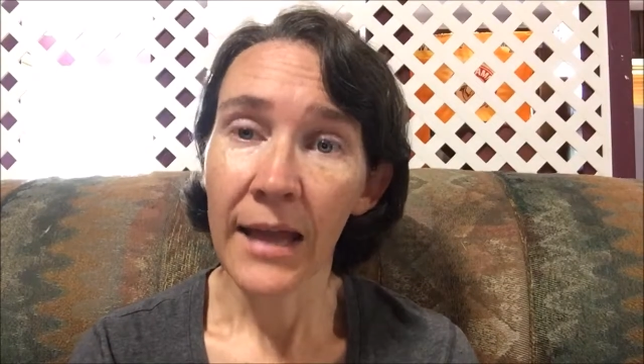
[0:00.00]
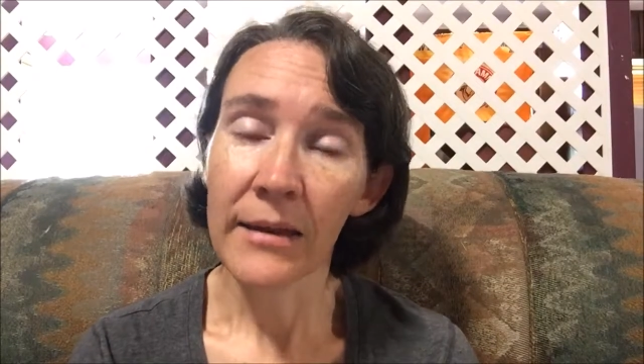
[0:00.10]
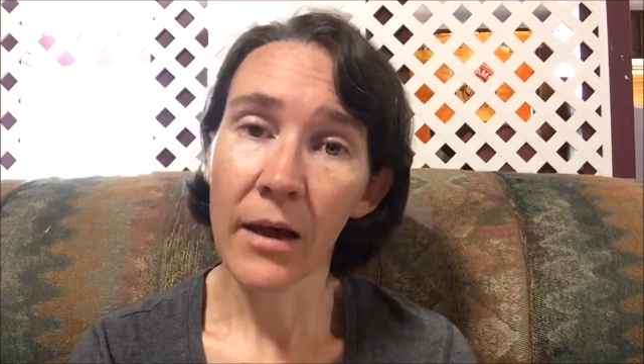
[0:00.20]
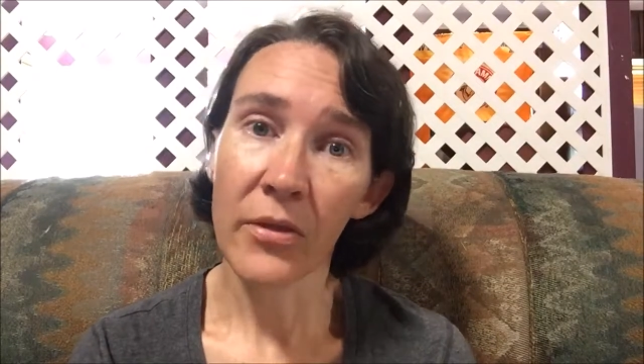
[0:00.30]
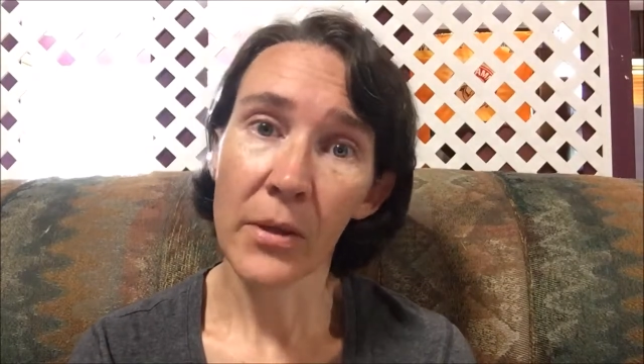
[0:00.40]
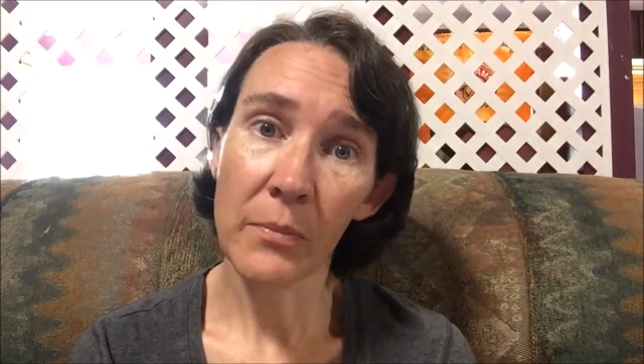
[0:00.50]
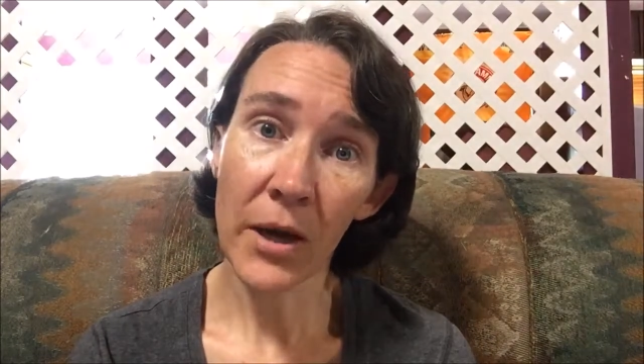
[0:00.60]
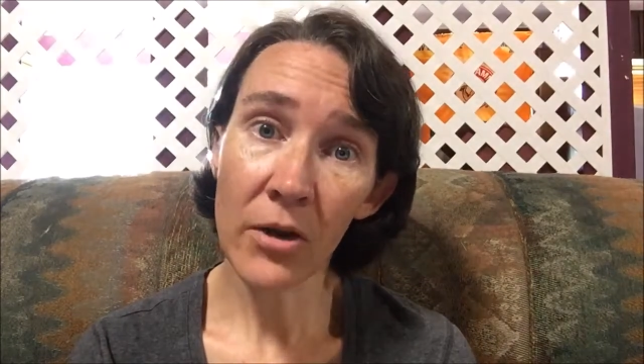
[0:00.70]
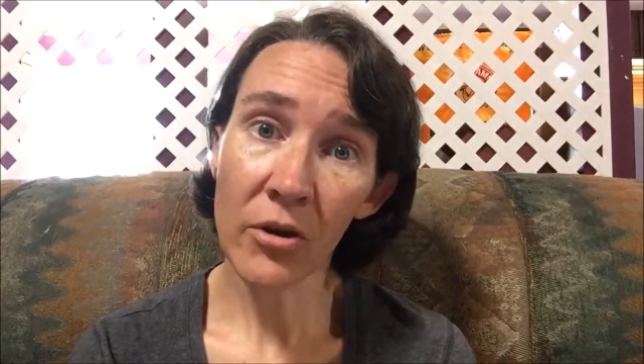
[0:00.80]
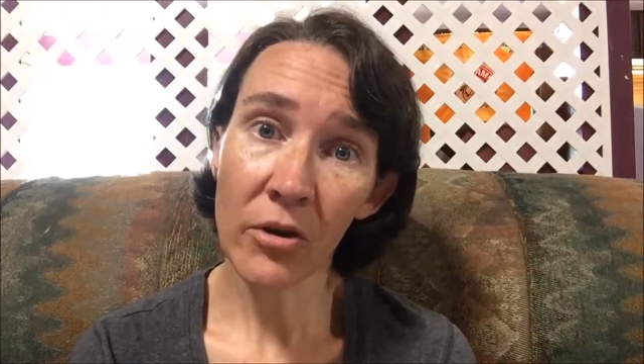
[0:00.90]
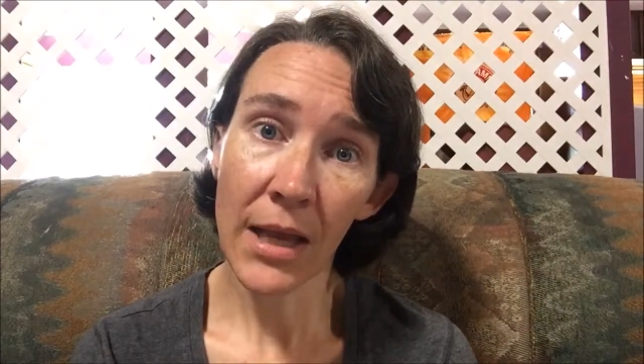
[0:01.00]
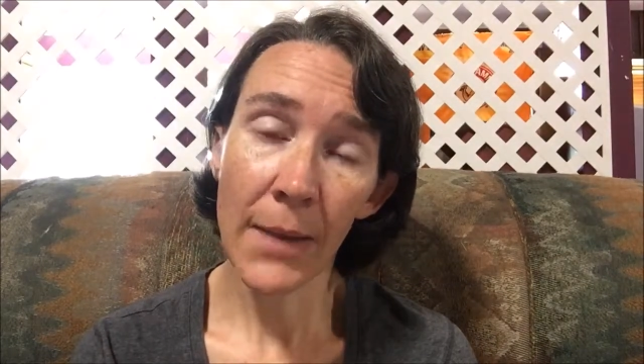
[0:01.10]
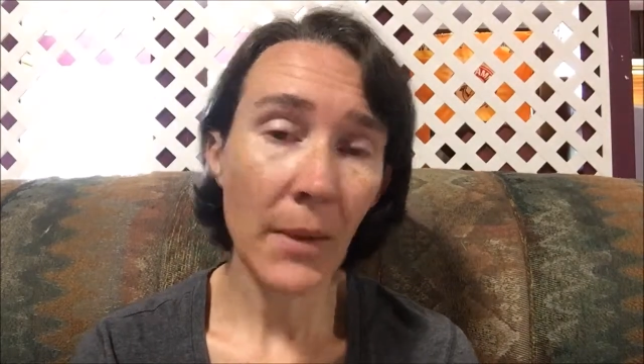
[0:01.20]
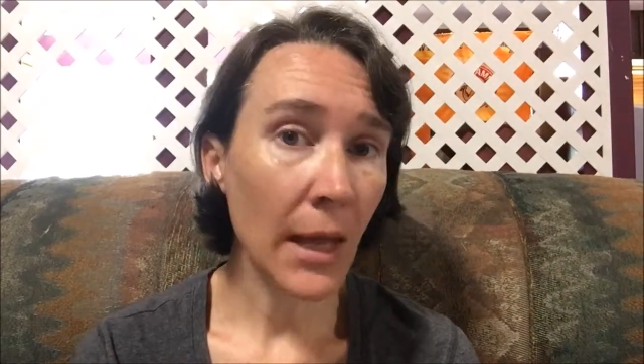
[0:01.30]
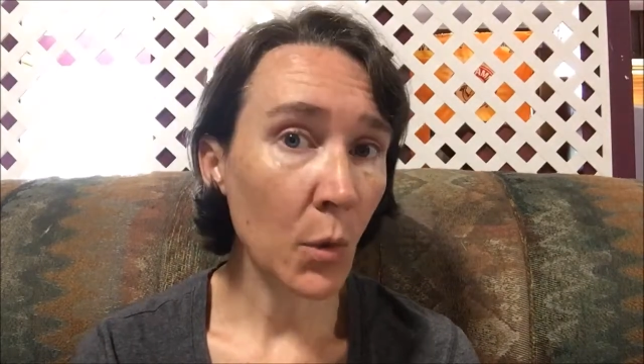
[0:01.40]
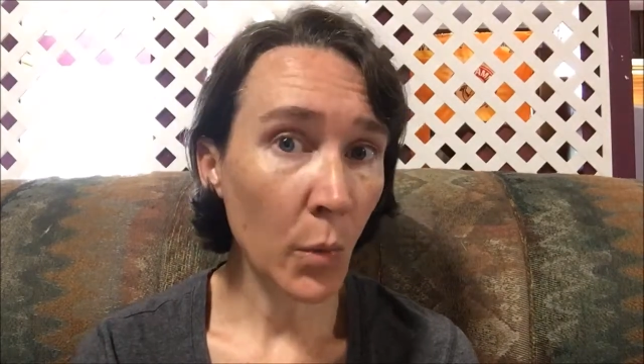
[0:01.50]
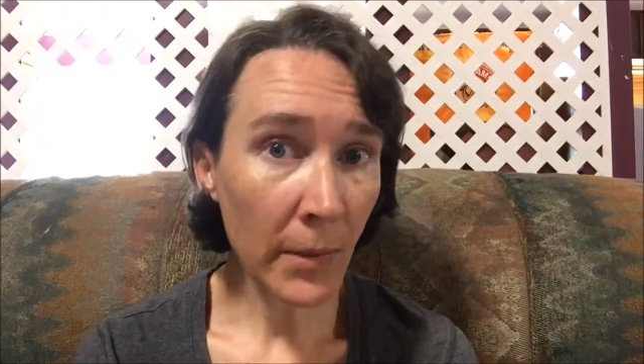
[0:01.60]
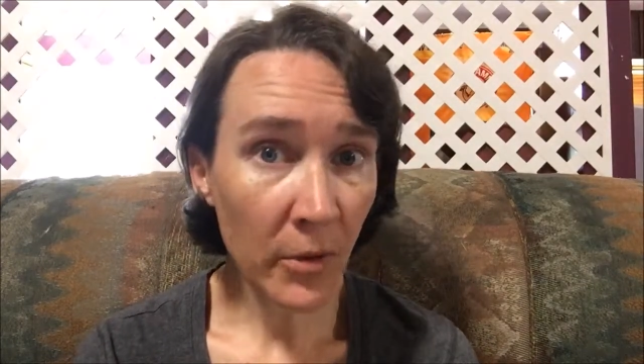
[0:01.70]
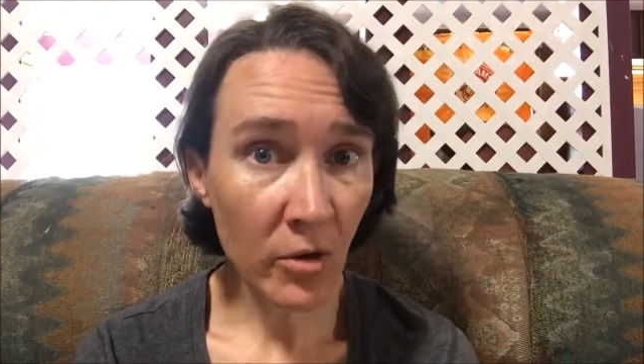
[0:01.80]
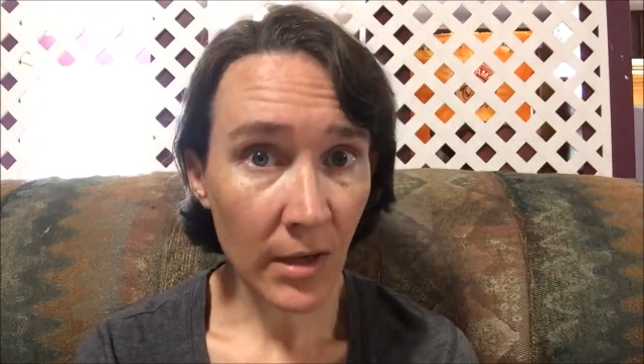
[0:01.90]
Now the buttercream and
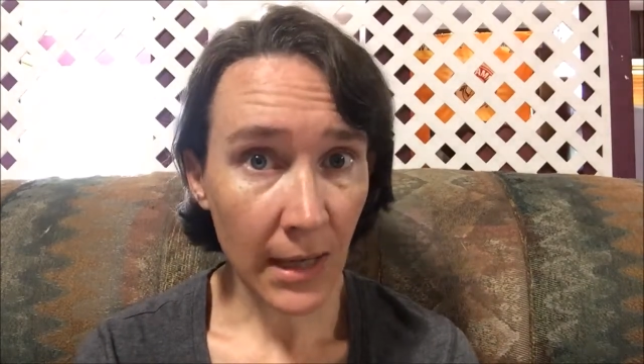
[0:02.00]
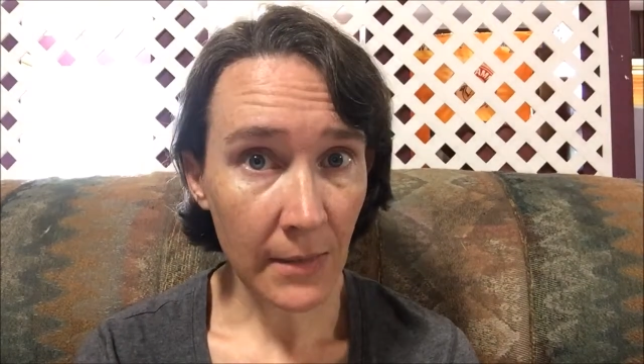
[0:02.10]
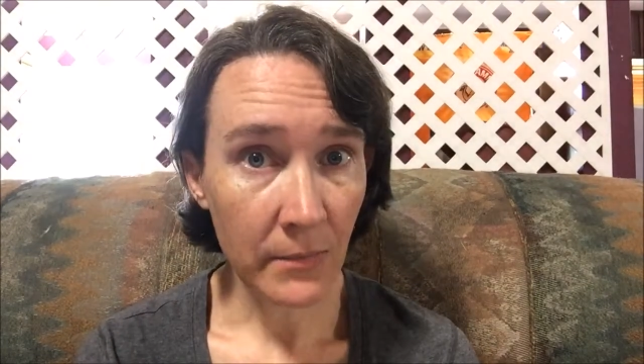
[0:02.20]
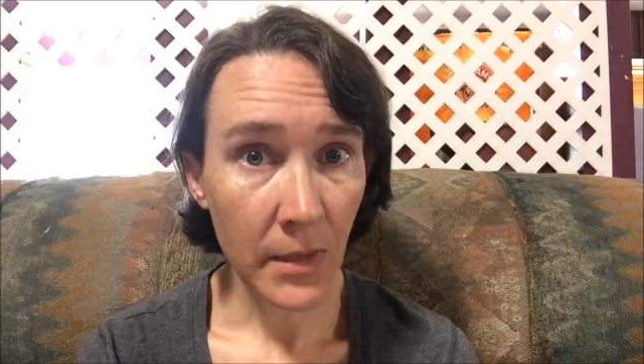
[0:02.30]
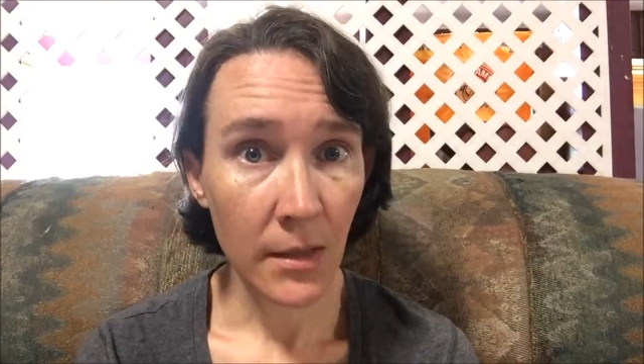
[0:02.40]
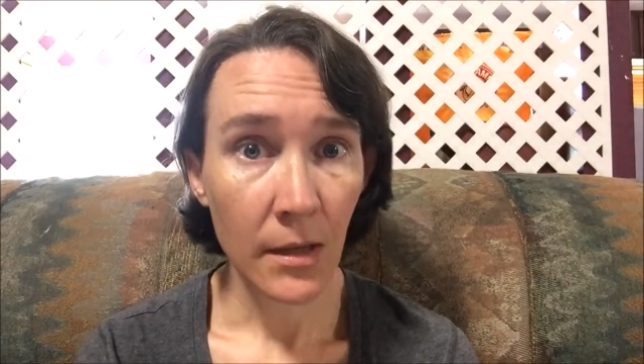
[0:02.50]
whipped cream